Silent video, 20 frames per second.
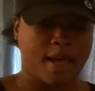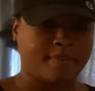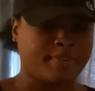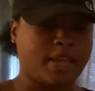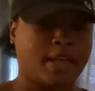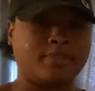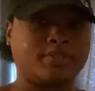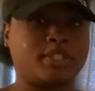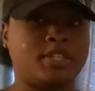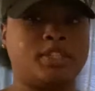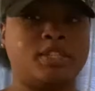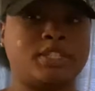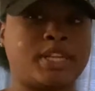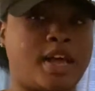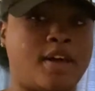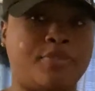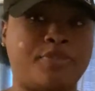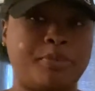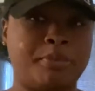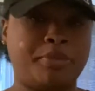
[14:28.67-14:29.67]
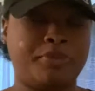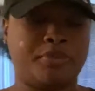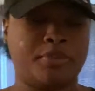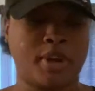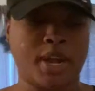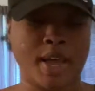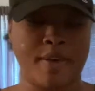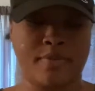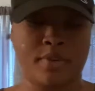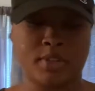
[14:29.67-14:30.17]
Y'all seen this outfit before.
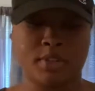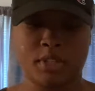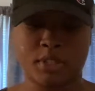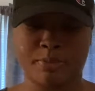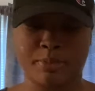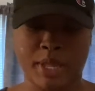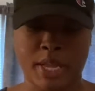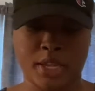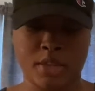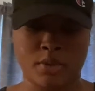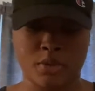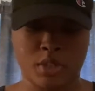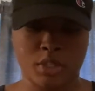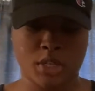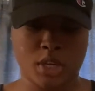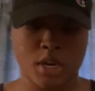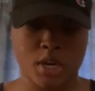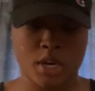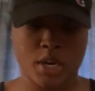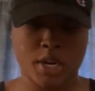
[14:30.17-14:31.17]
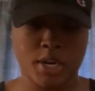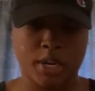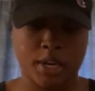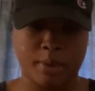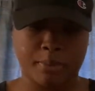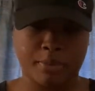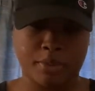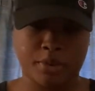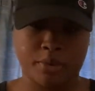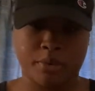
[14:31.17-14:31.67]
I have on this black unitard and
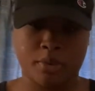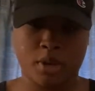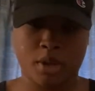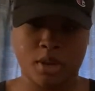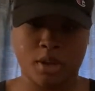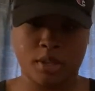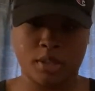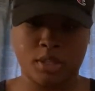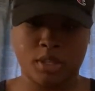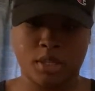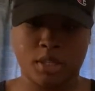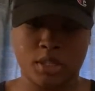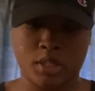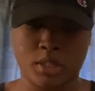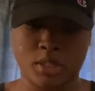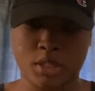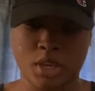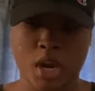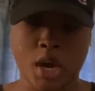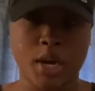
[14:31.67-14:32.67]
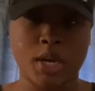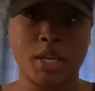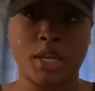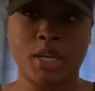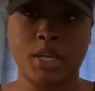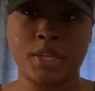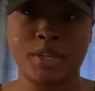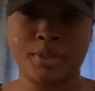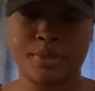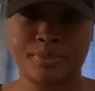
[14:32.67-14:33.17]
I'm throwing on this
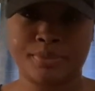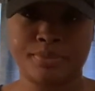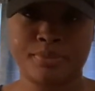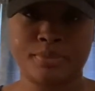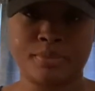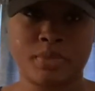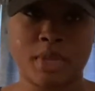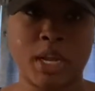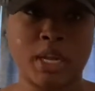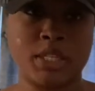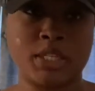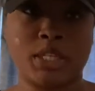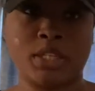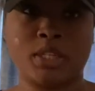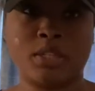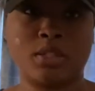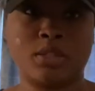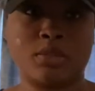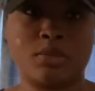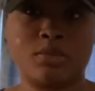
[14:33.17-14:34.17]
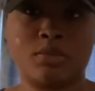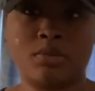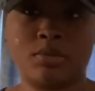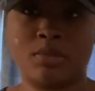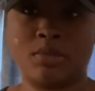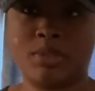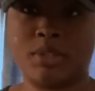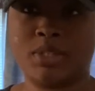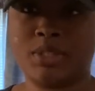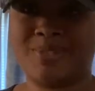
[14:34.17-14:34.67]
cardigan. I can take this
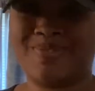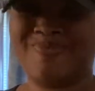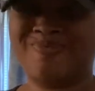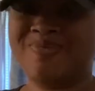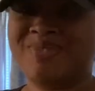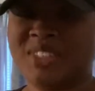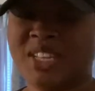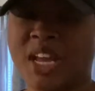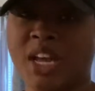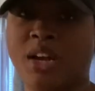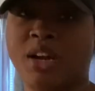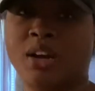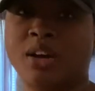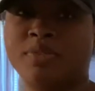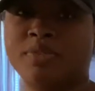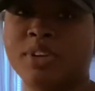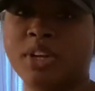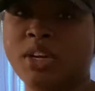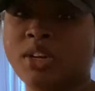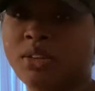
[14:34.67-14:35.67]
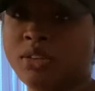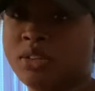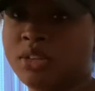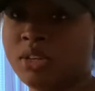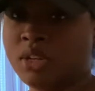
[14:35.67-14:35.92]
tag off